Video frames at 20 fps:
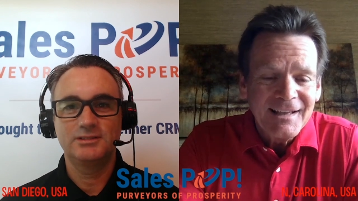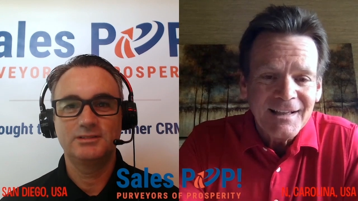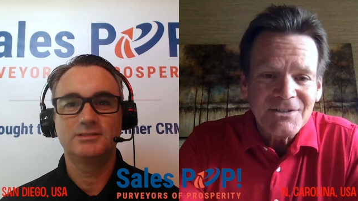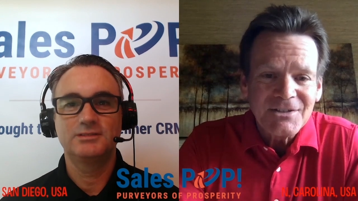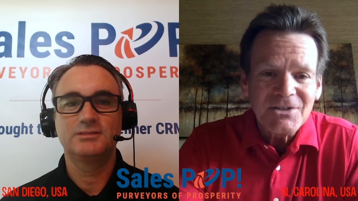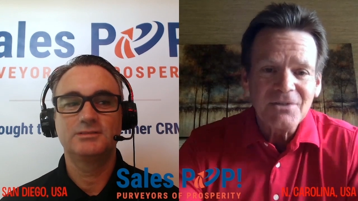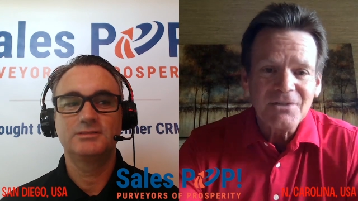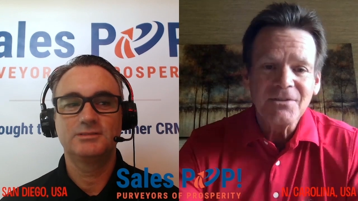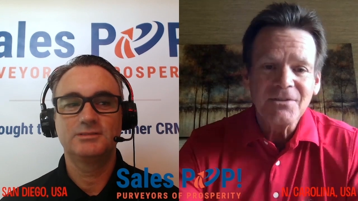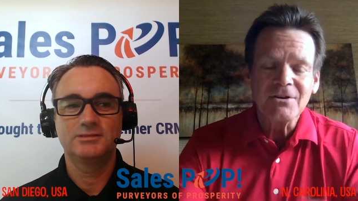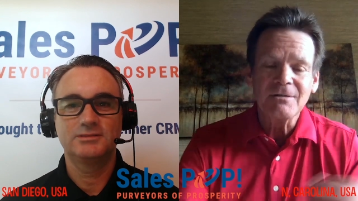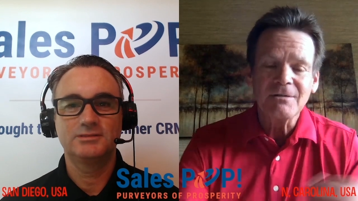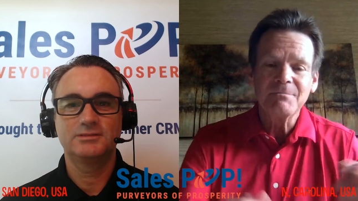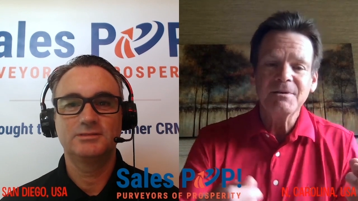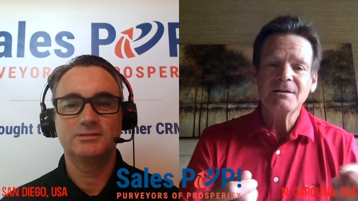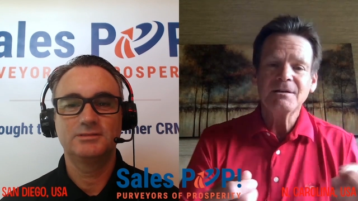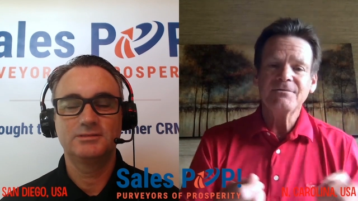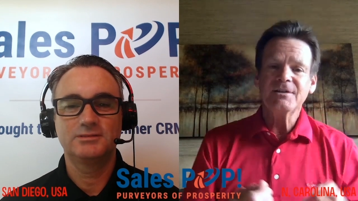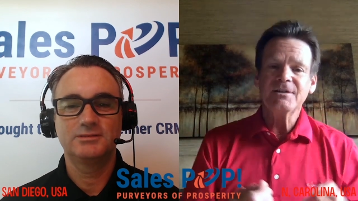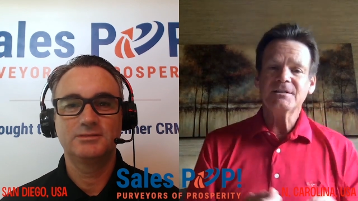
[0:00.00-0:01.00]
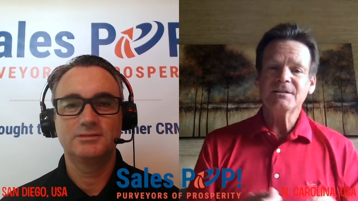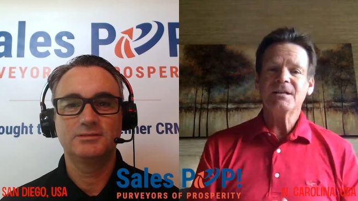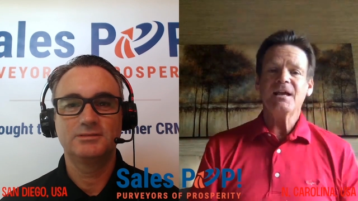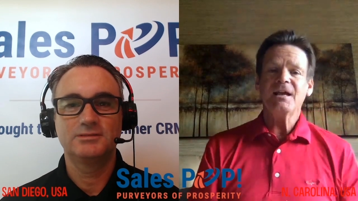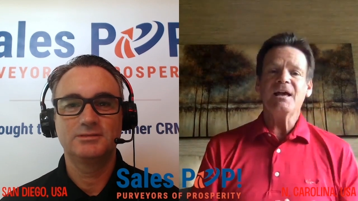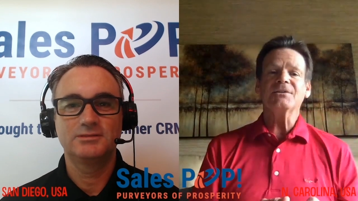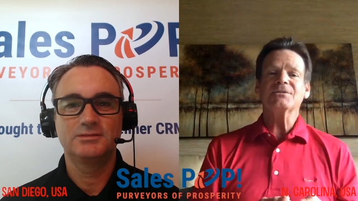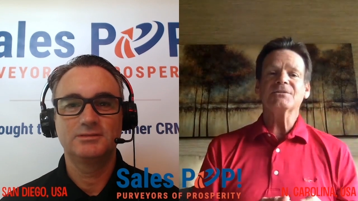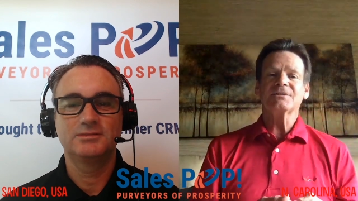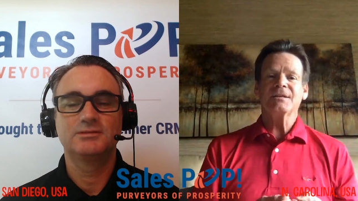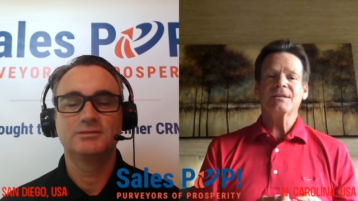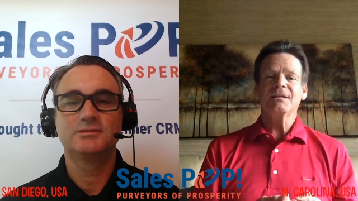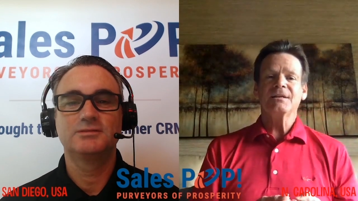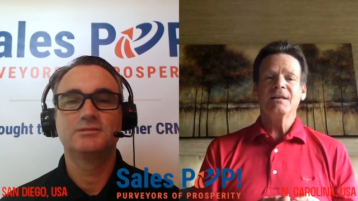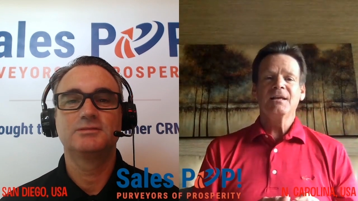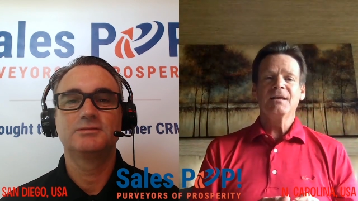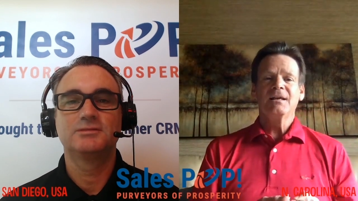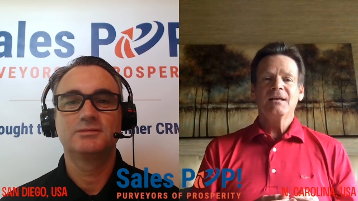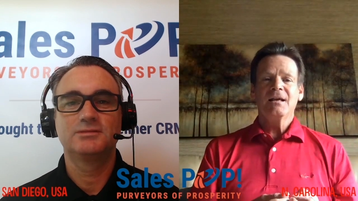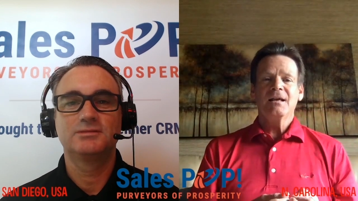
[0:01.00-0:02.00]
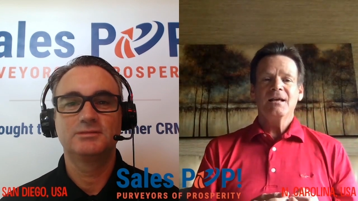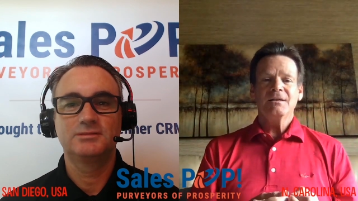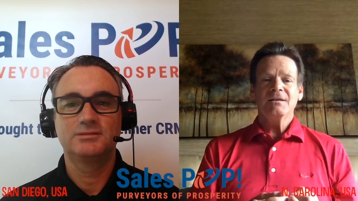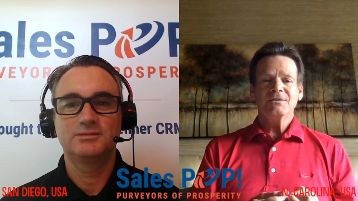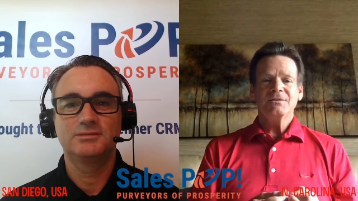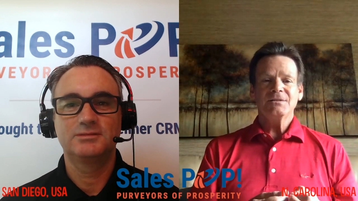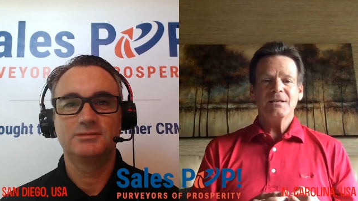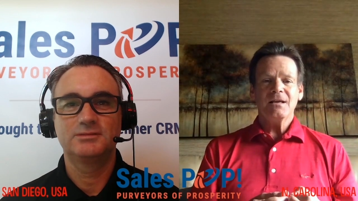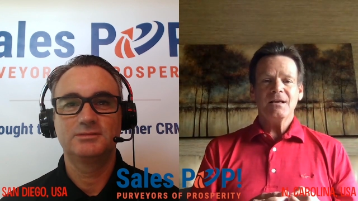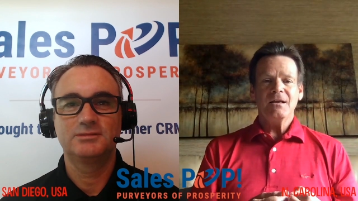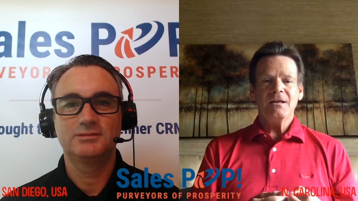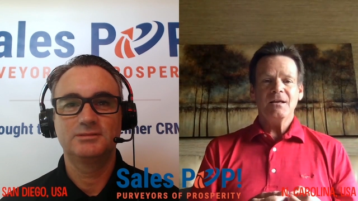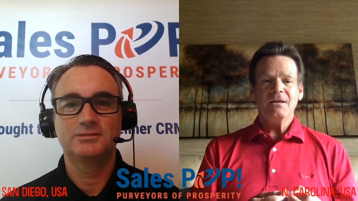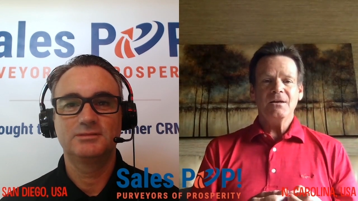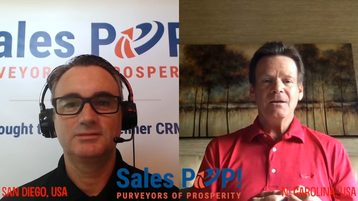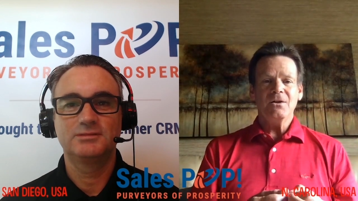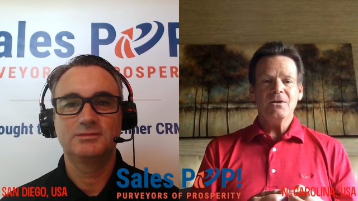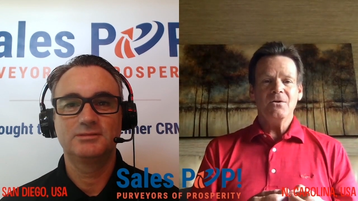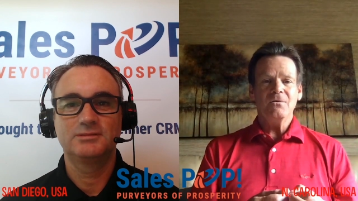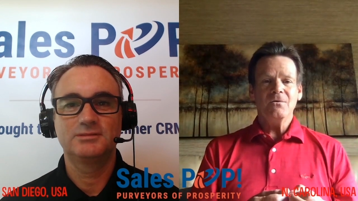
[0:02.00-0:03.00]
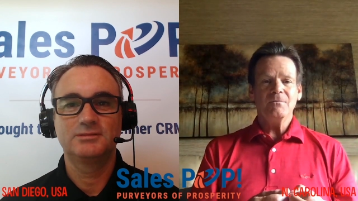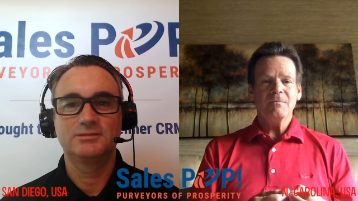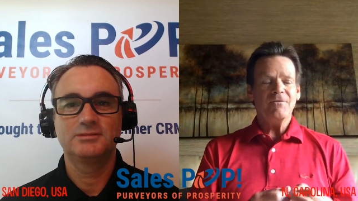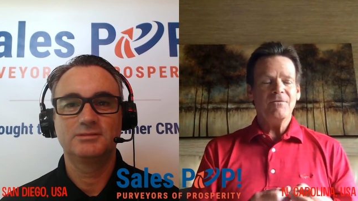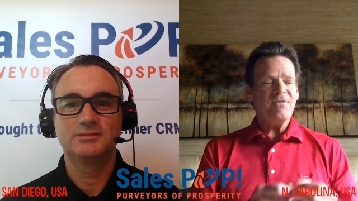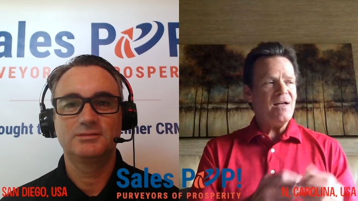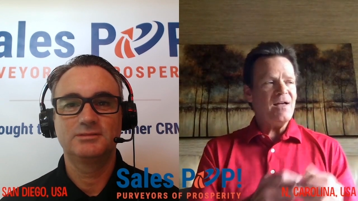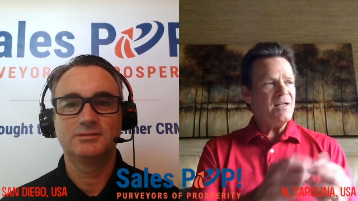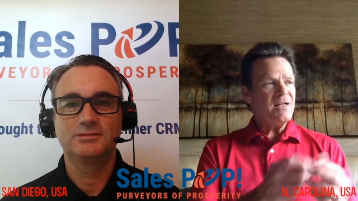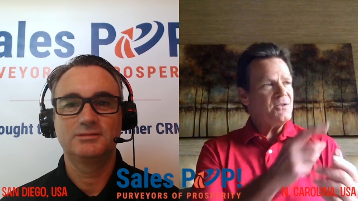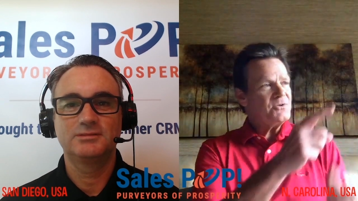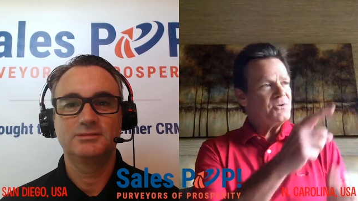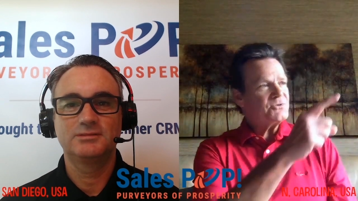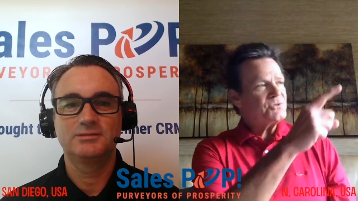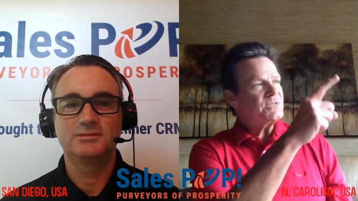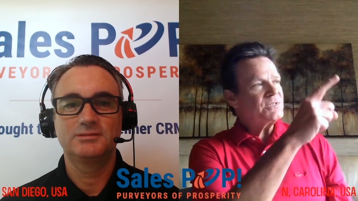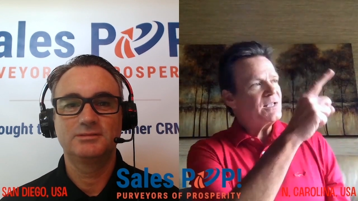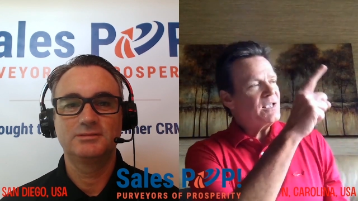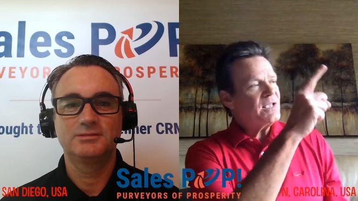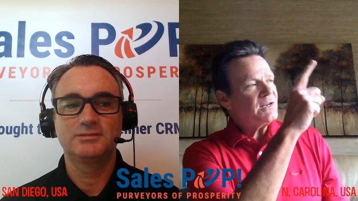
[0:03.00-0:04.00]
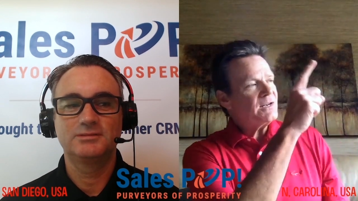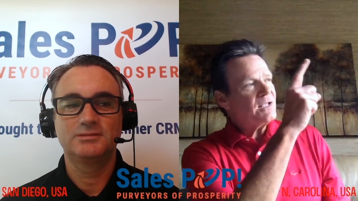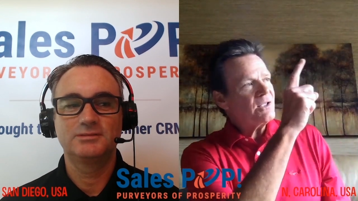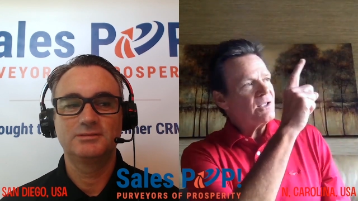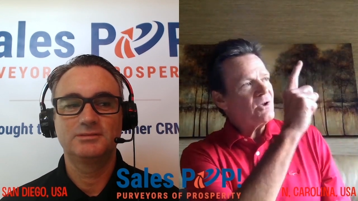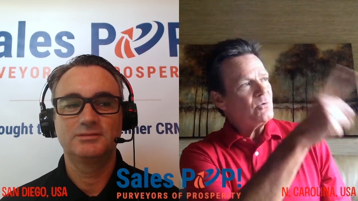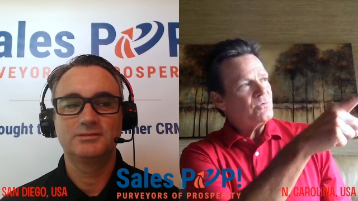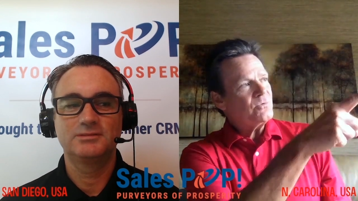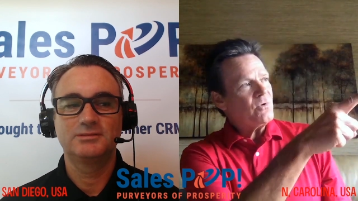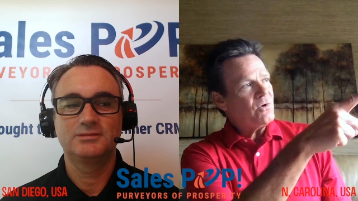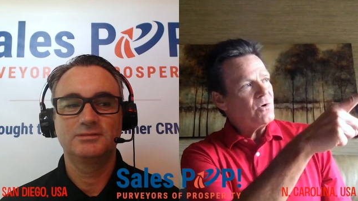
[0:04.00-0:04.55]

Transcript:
Speaker 1: So they're a bit of a test you say, you know, my values are saying I go